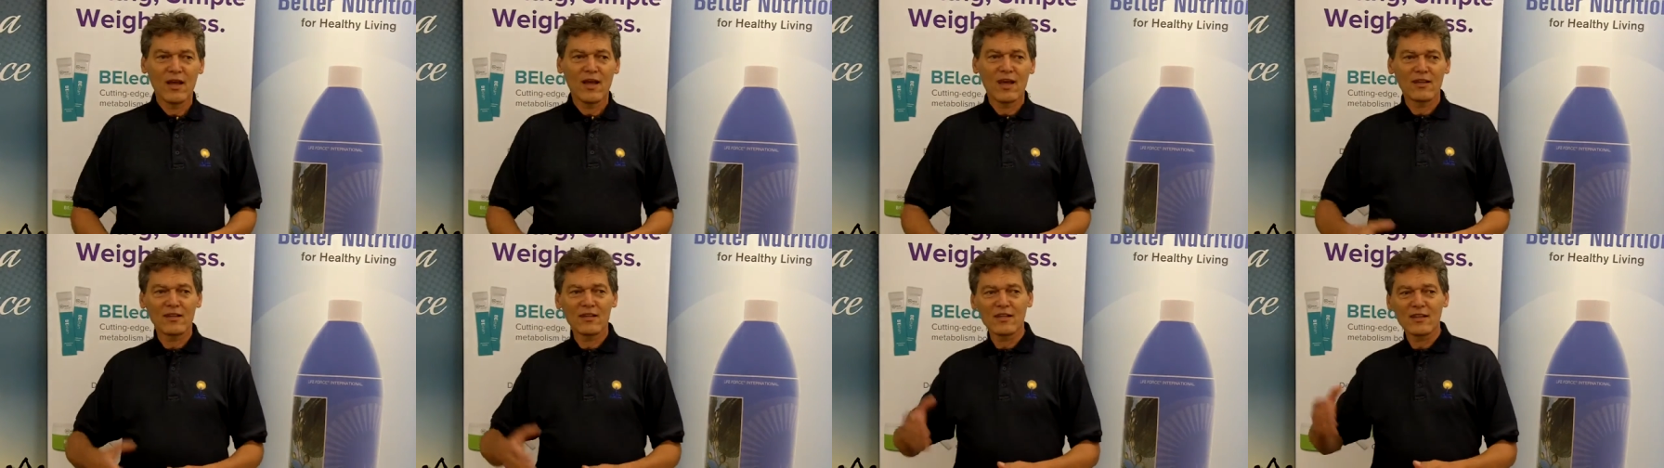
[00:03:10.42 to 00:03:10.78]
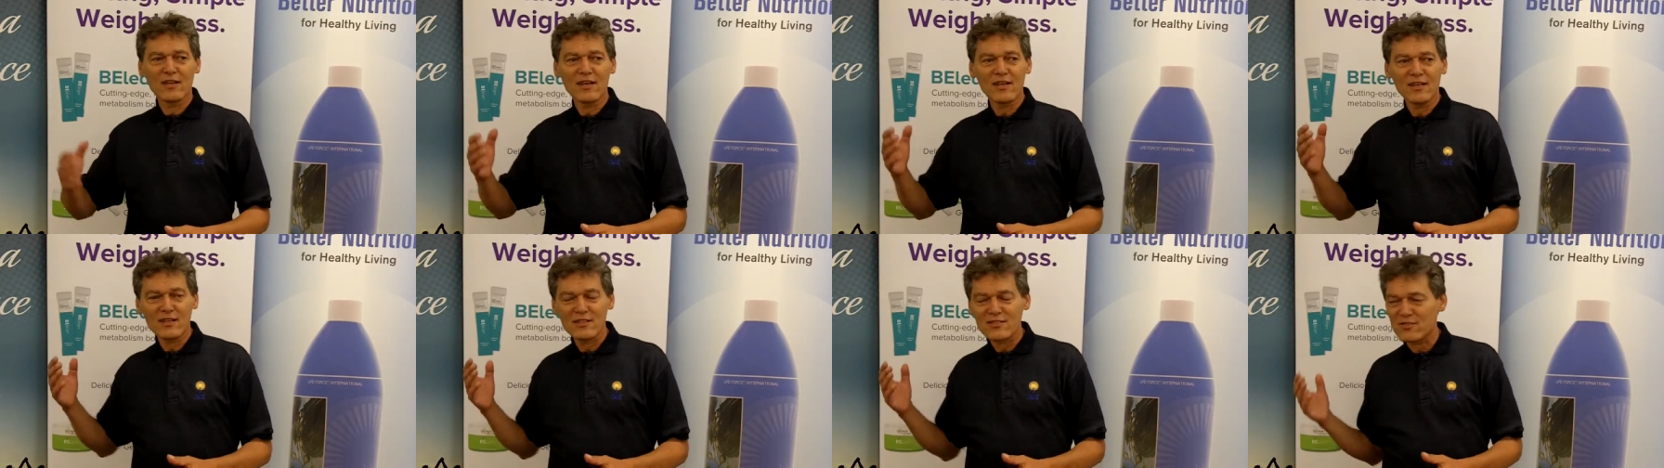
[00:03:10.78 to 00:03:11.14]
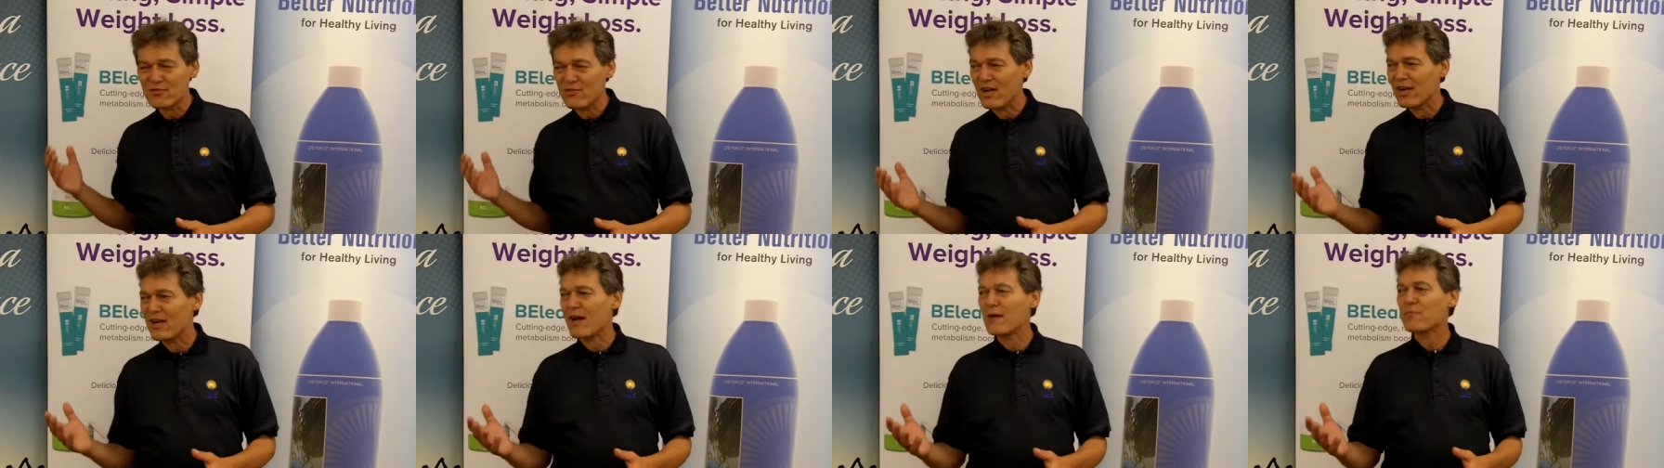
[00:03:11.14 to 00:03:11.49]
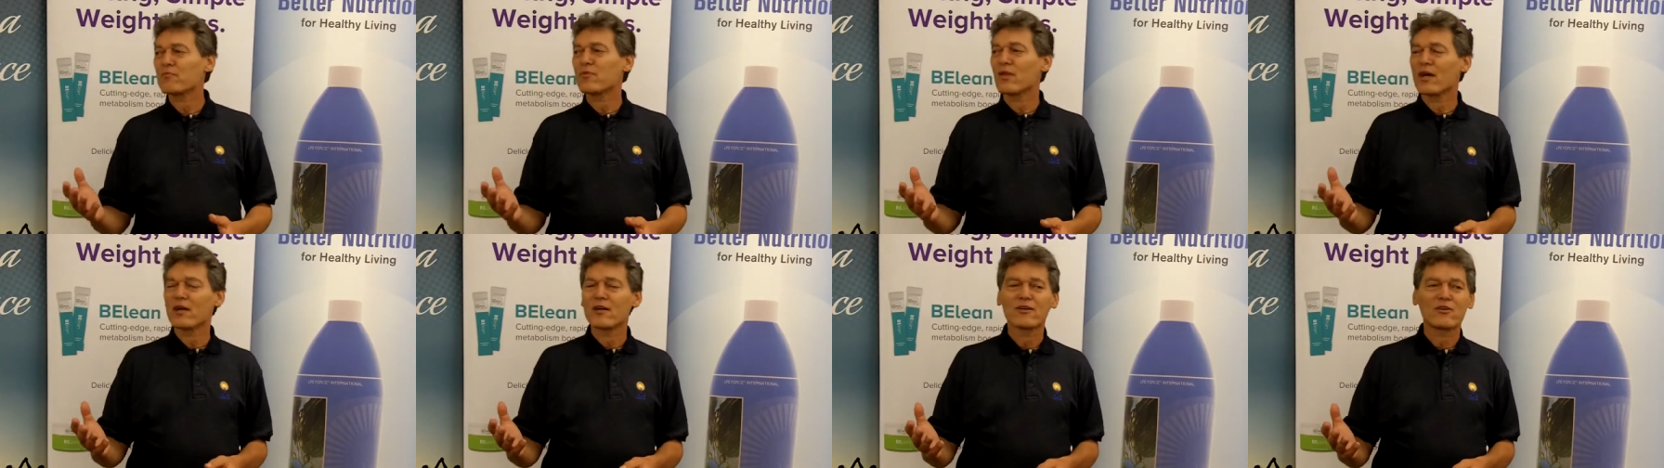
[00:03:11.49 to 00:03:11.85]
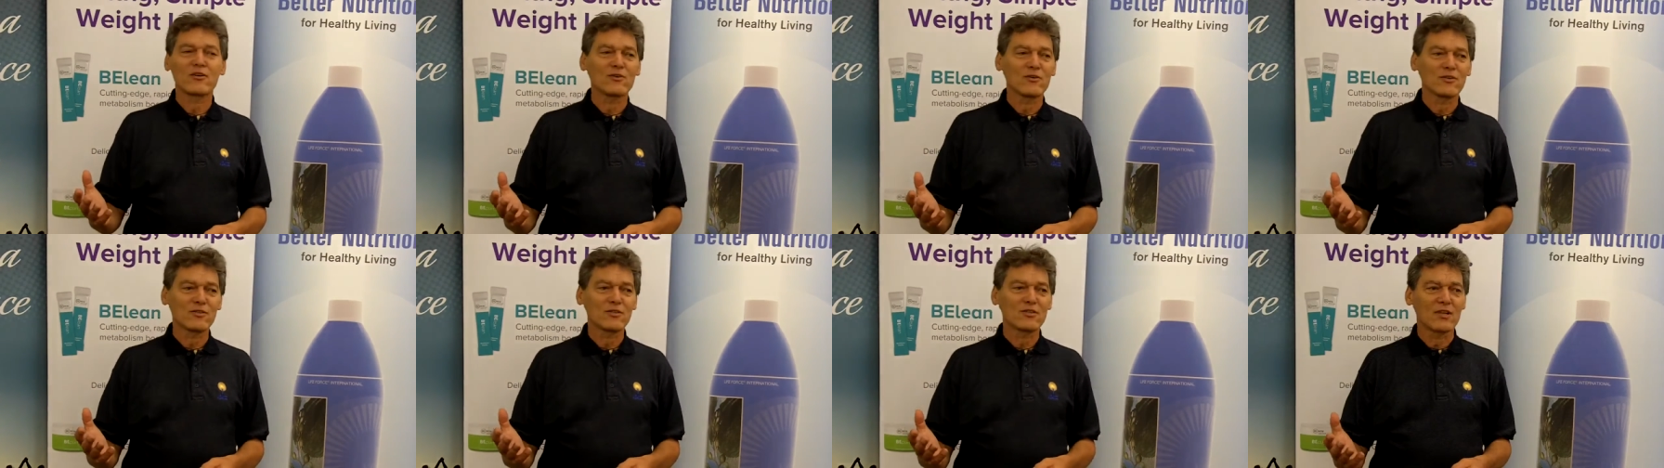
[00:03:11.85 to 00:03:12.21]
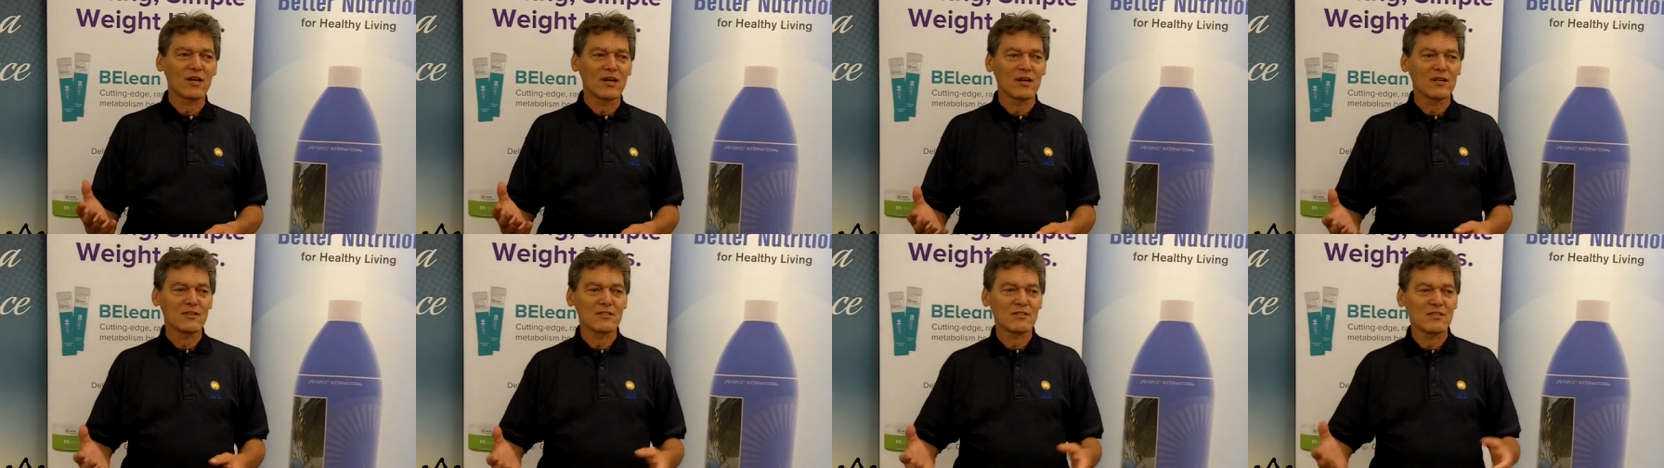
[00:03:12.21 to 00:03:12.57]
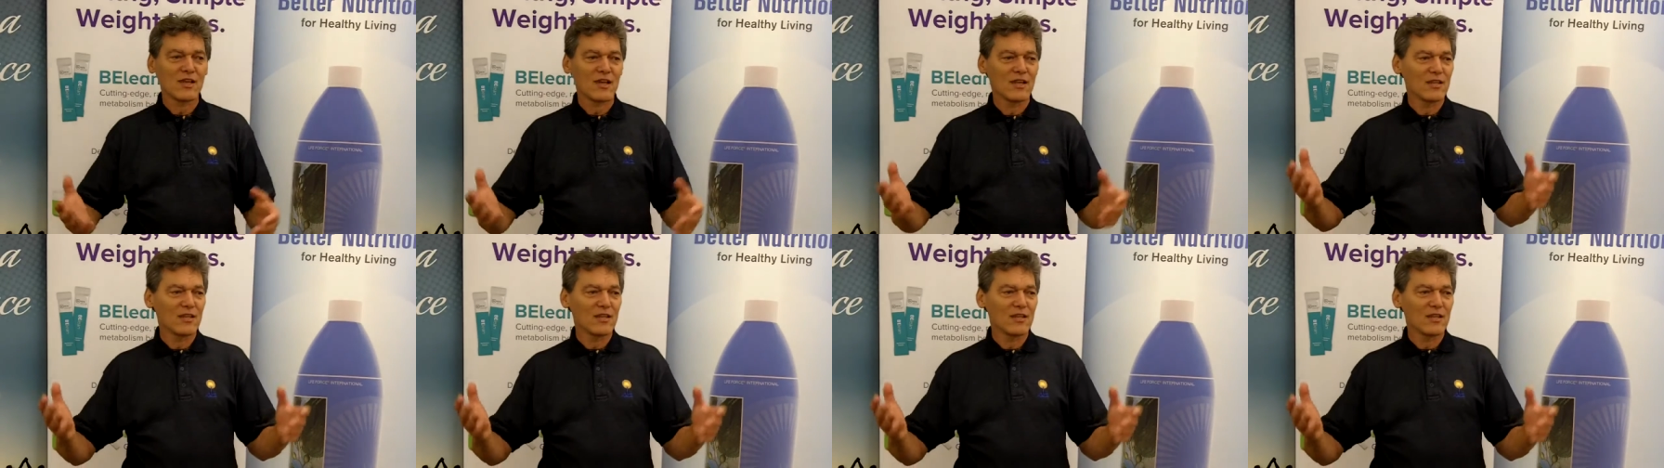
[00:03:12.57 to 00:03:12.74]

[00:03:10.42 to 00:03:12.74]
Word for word: And the leaders run up like rock stars,